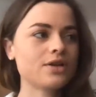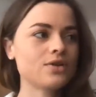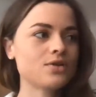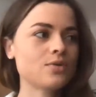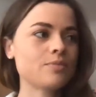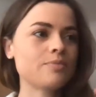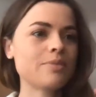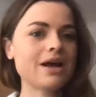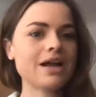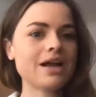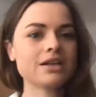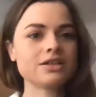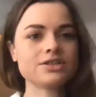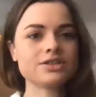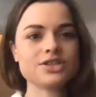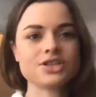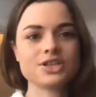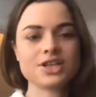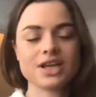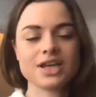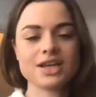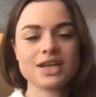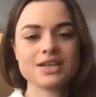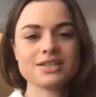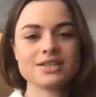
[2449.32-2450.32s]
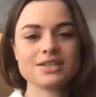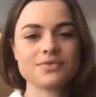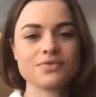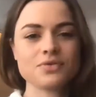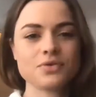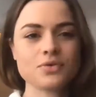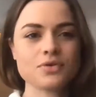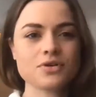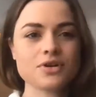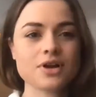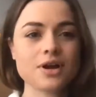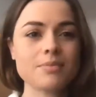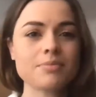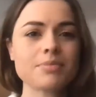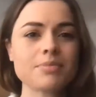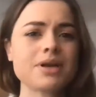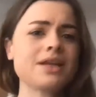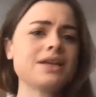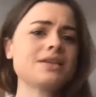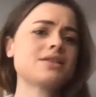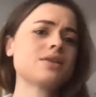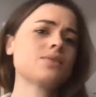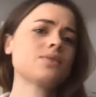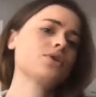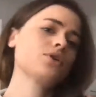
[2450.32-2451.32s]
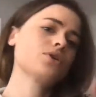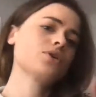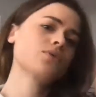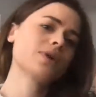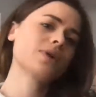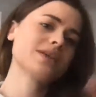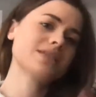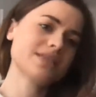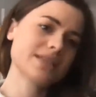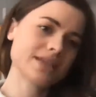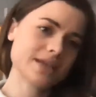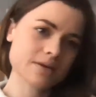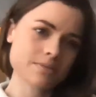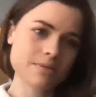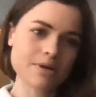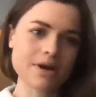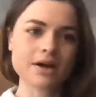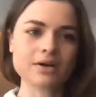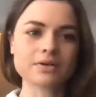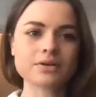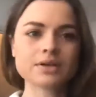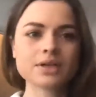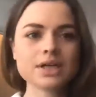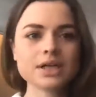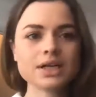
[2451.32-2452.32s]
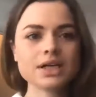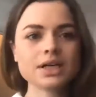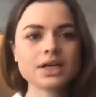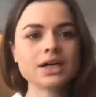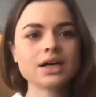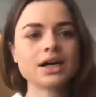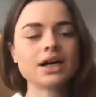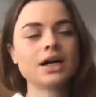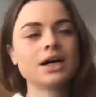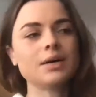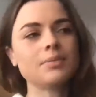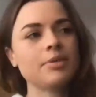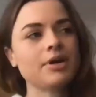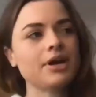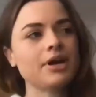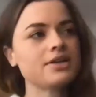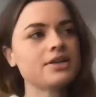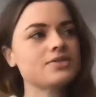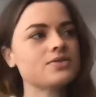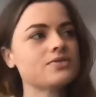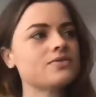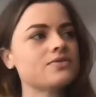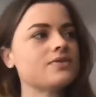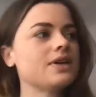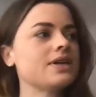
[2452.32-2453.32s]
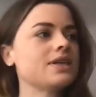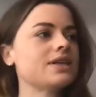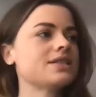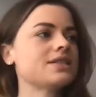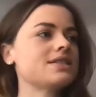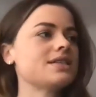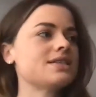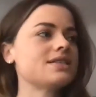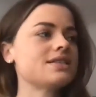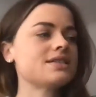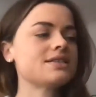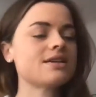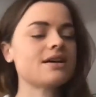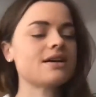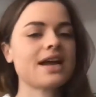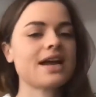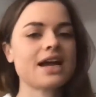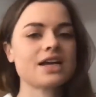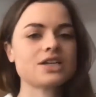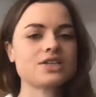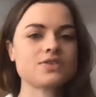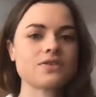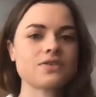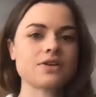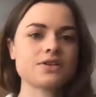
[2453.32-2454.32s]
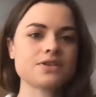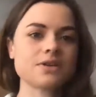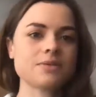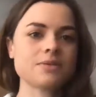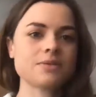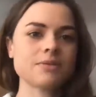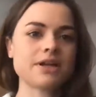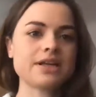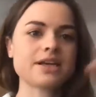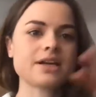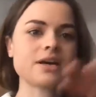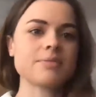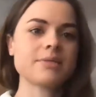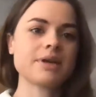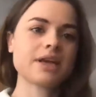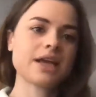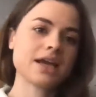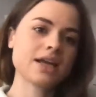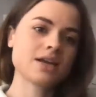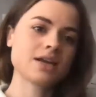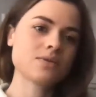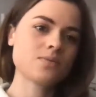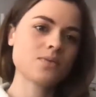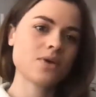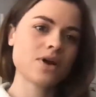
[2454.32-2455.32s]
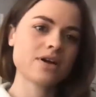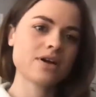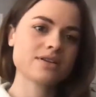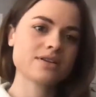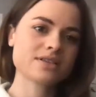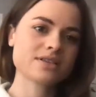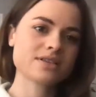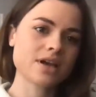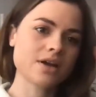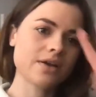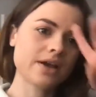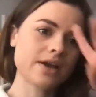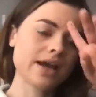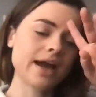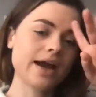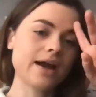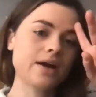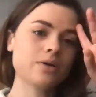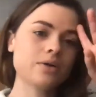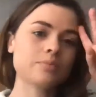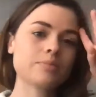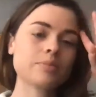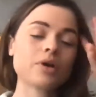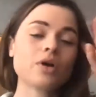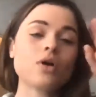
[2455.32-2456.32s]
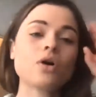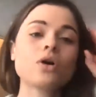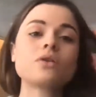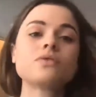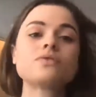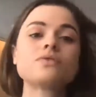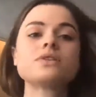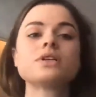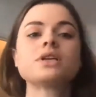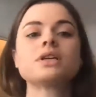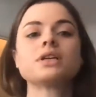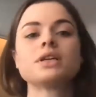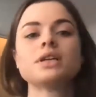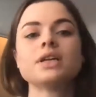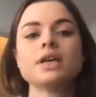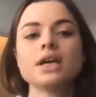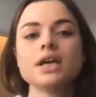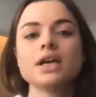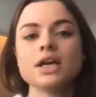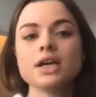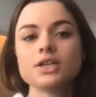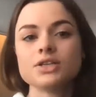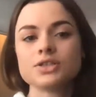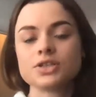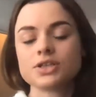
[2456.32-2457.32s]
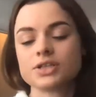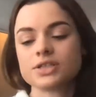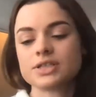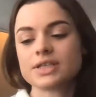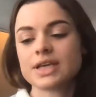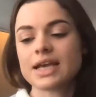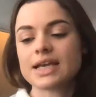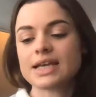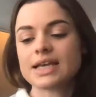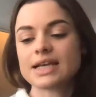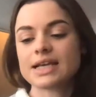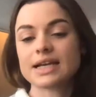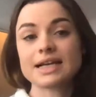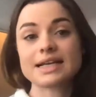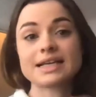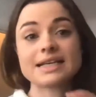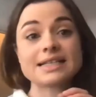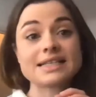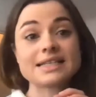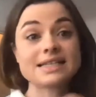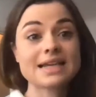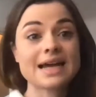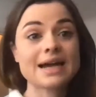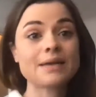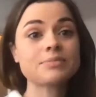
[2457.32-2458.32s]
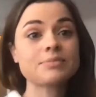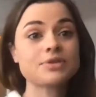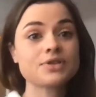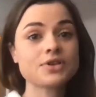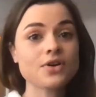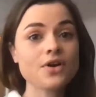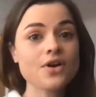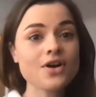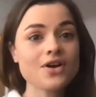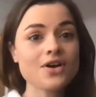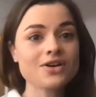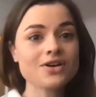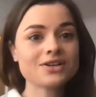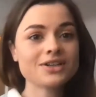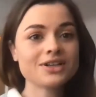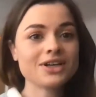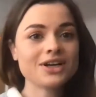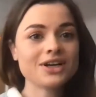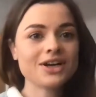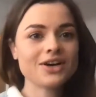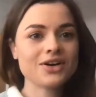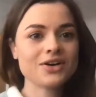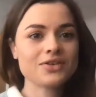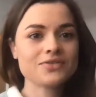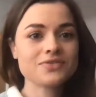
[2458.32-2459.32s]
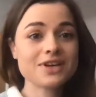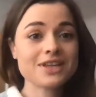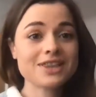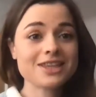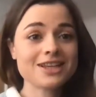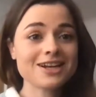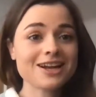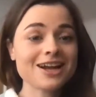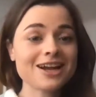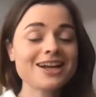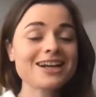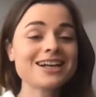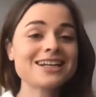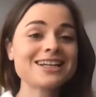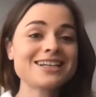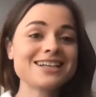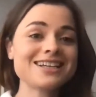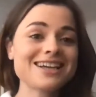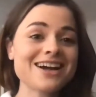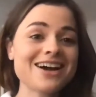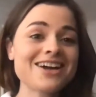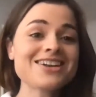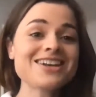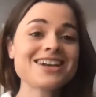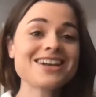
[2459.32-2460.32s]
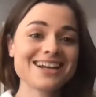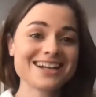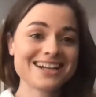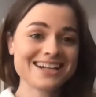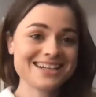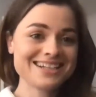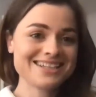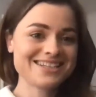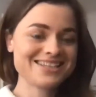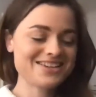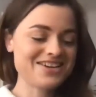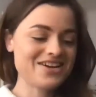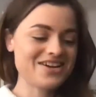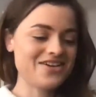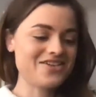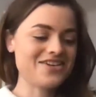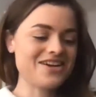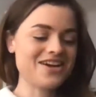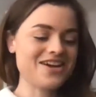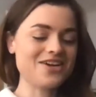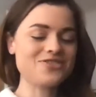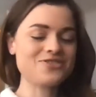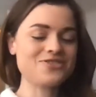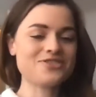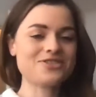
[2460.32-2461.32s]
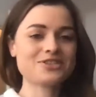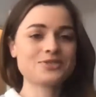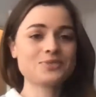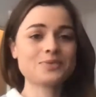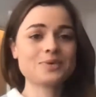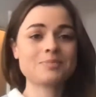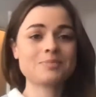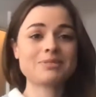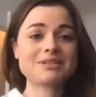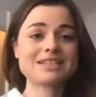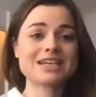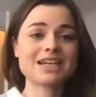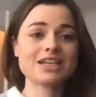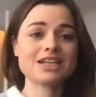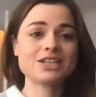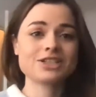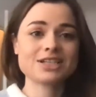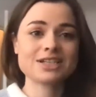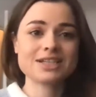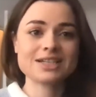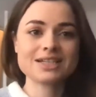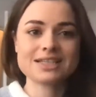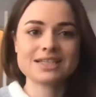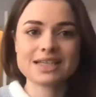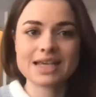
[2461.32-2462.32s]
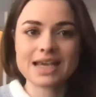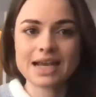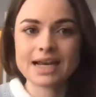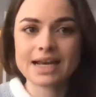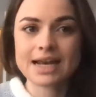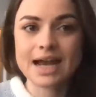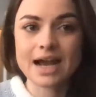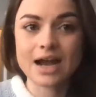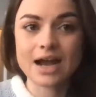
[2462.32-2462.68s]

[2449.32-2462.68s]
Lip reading: balance sheet as if you're a company. So we always think about our personal finances as our cash flow, so money coming in and where it's going out. But often just taking like a snapshot of, in the unlikely scenario, as we're potentially seeing now,